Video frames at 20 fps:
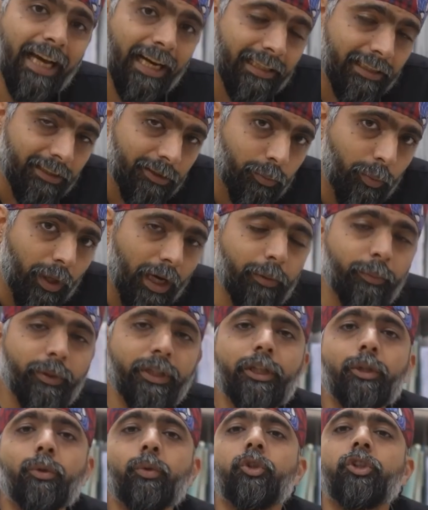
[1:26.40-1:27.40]
That is why we
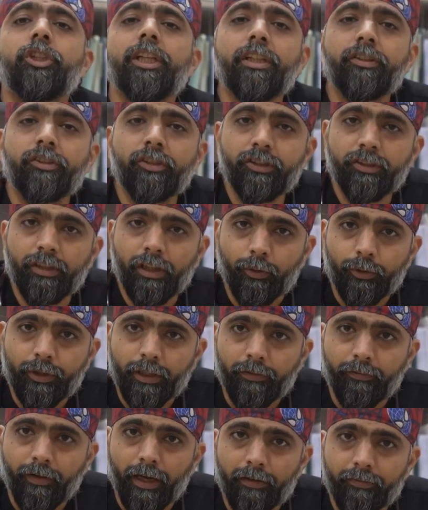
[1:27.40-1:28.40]
need to change this
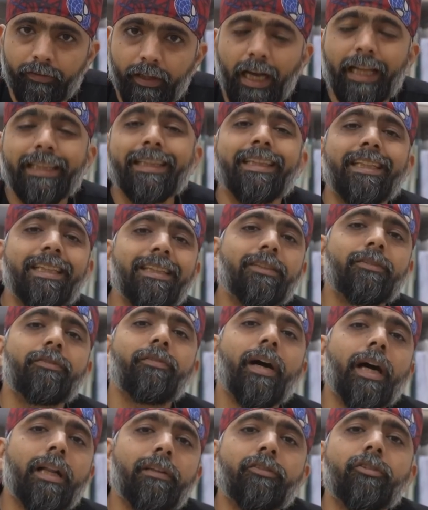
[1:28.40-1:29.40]
aortic valve. And this
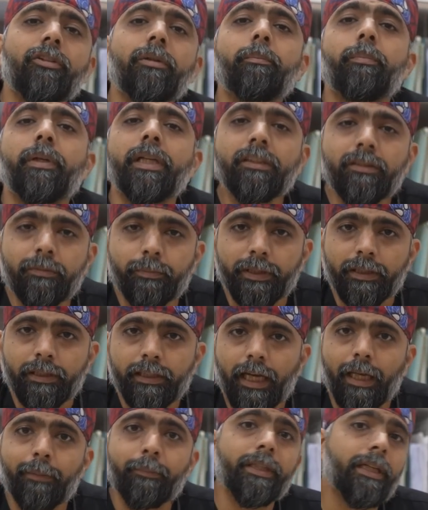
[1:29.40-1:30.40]
valve's replacement
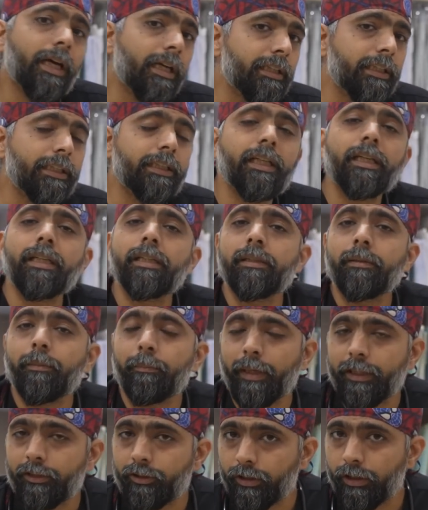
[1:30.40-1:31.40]
can be done either
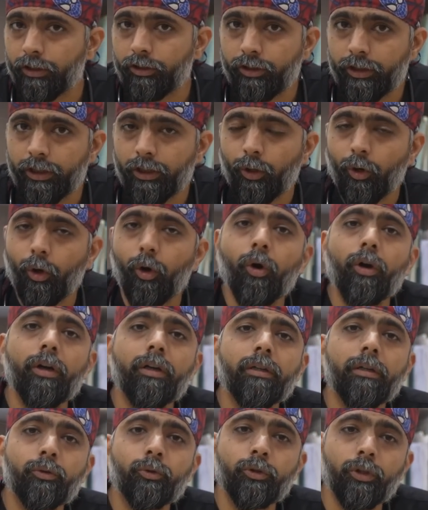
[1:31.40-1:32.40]
by surgery
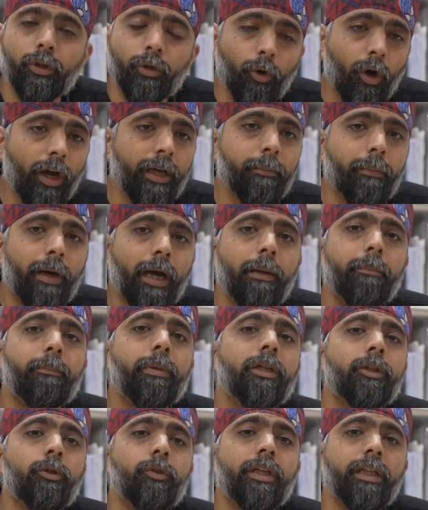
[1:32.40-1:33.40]
or through the groin by a
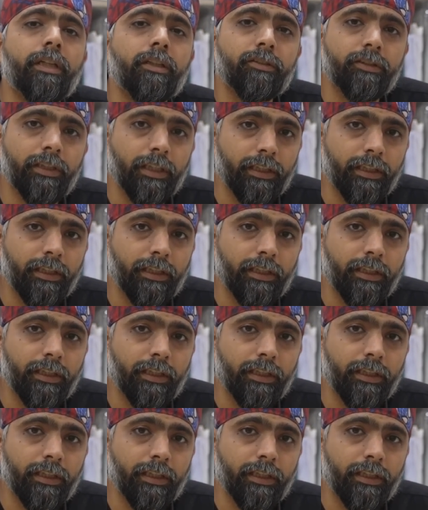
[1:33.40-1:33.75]
percutaneous